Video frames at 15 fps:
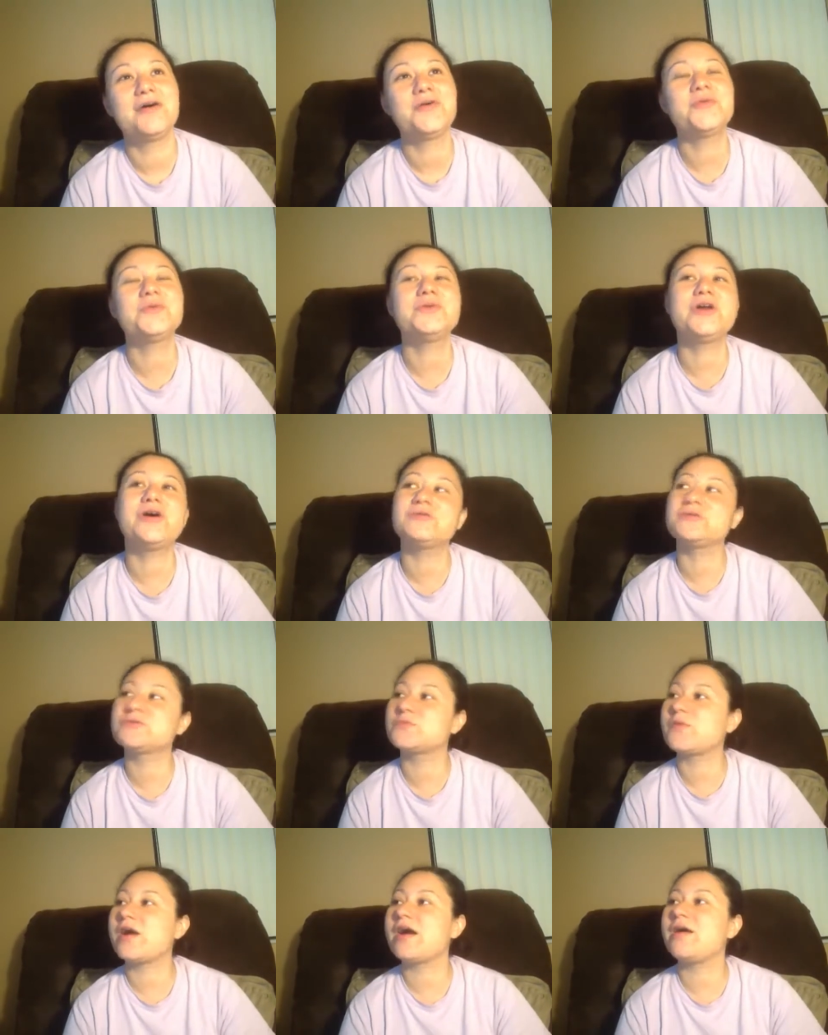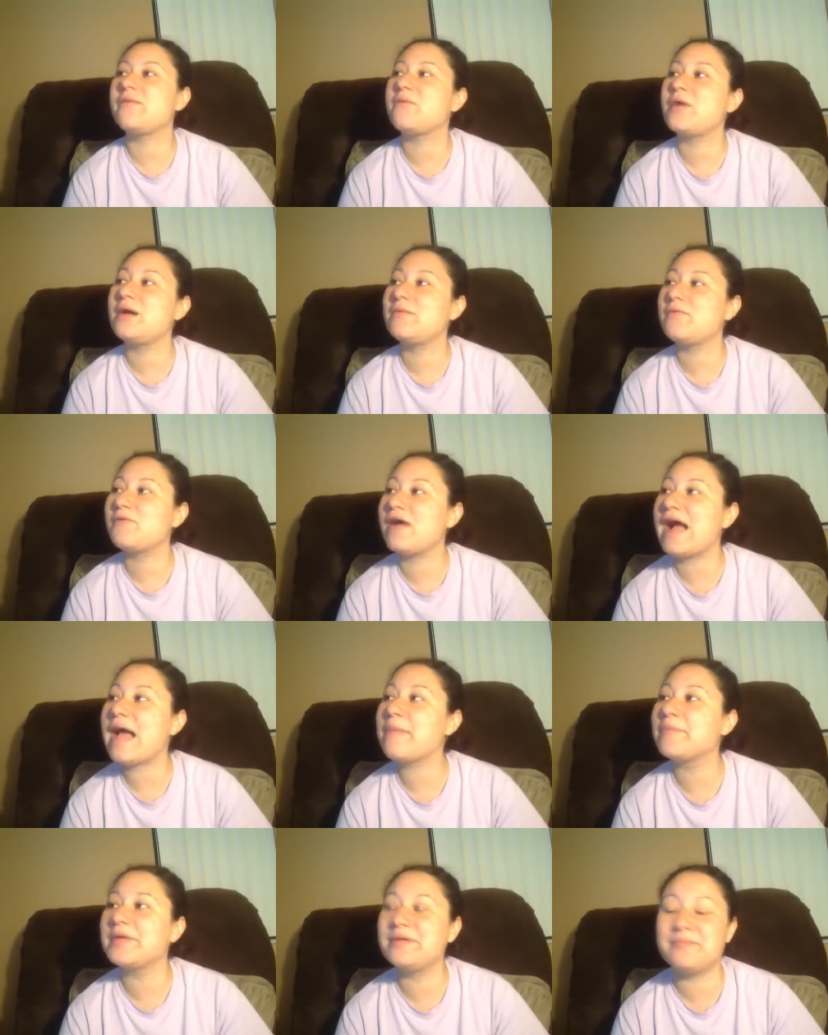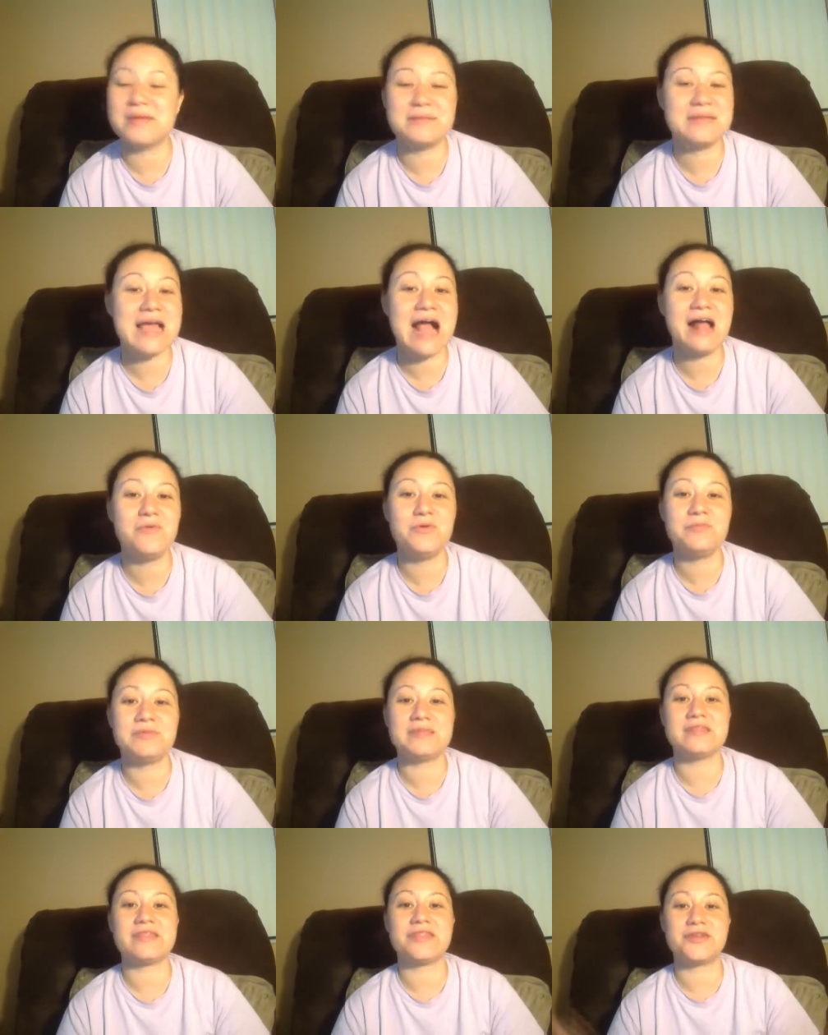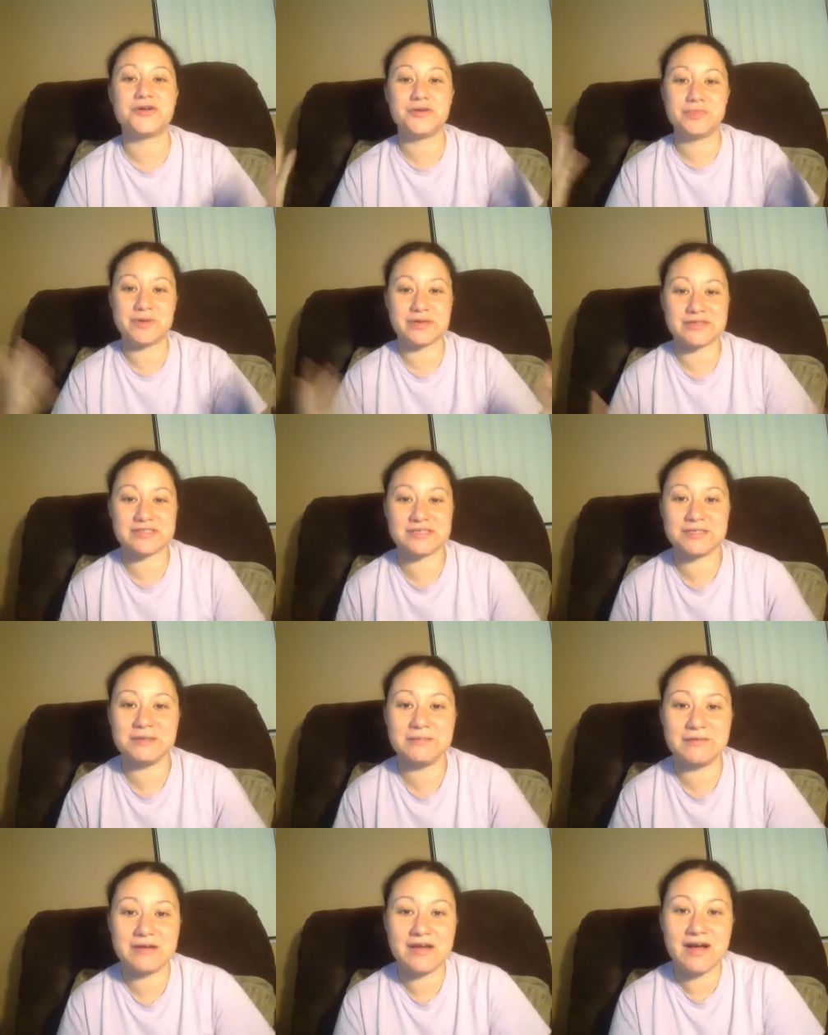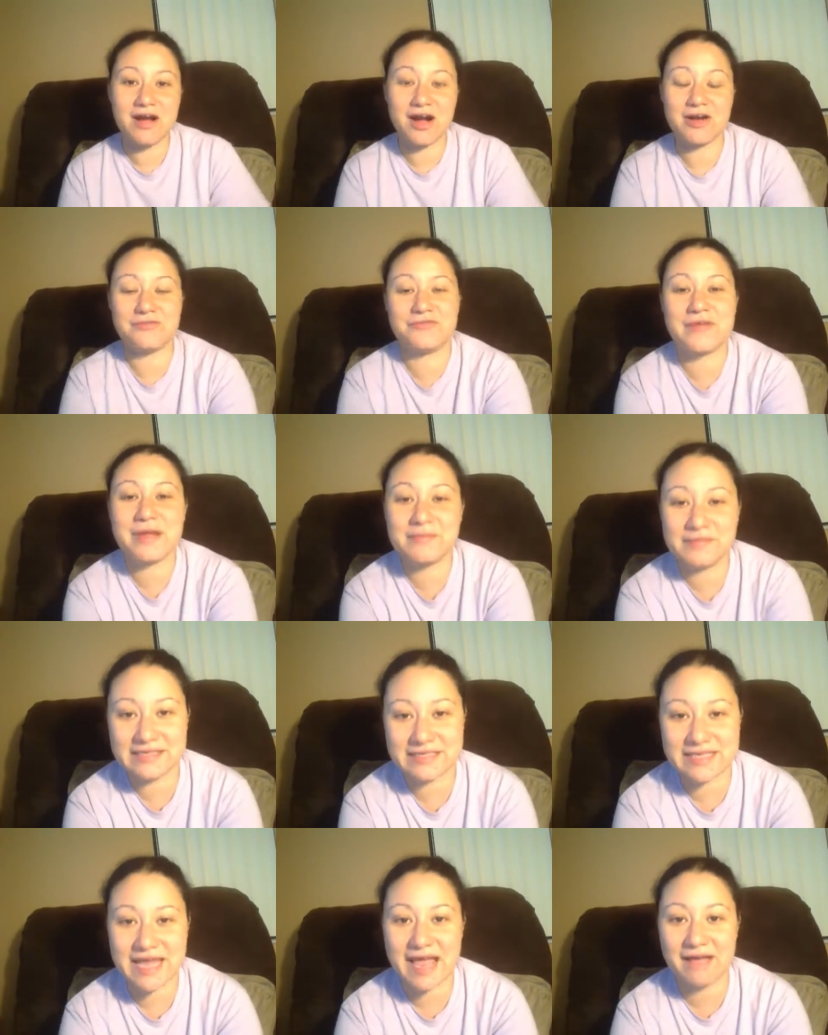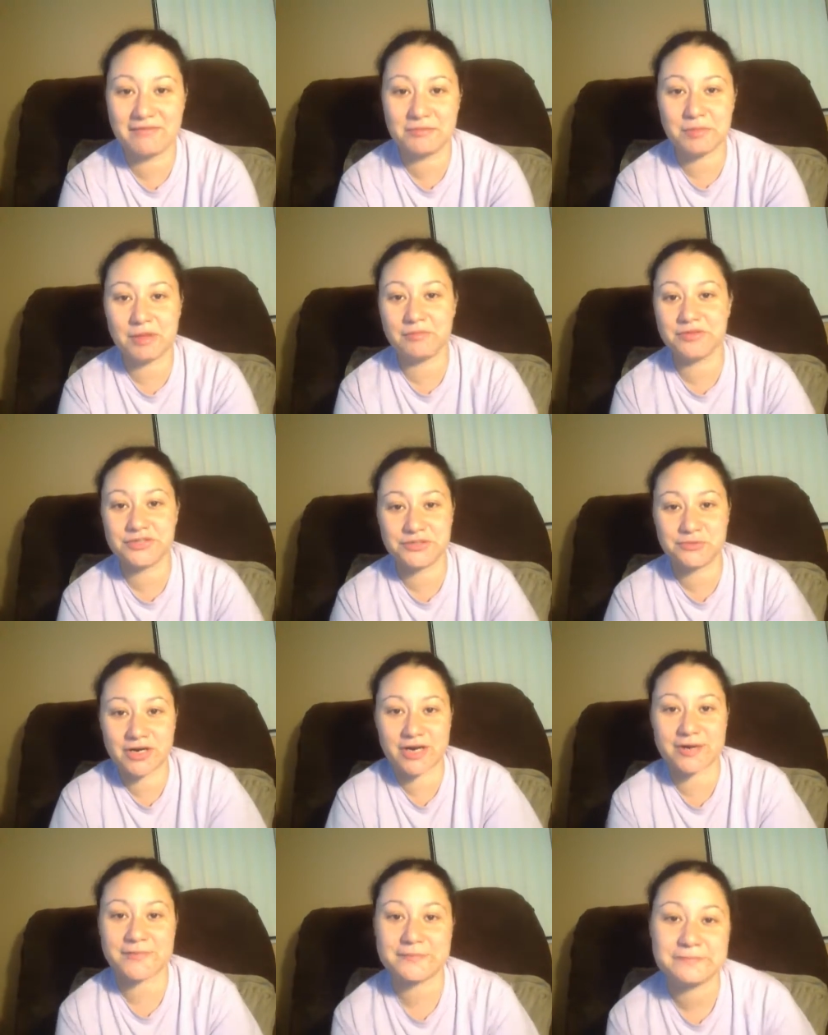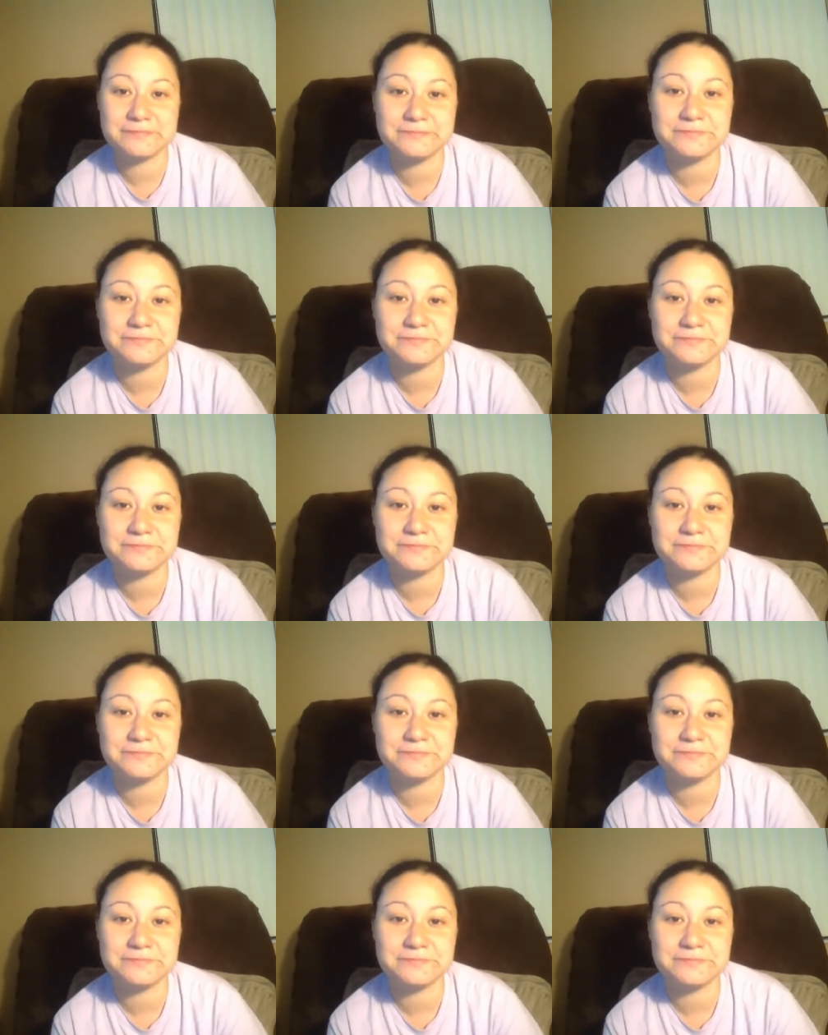who knows where, what will happen. Maybe I will be the third person in our family to have a published work.